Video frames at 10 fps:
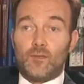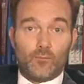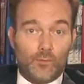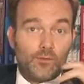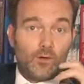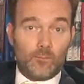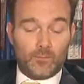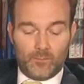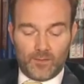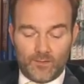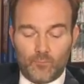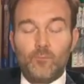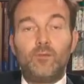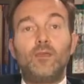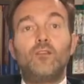both complements
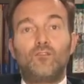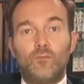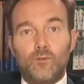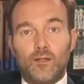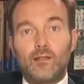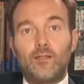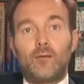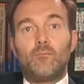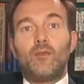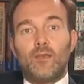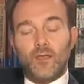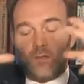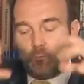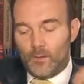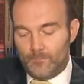would be to bundle them
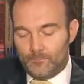in one.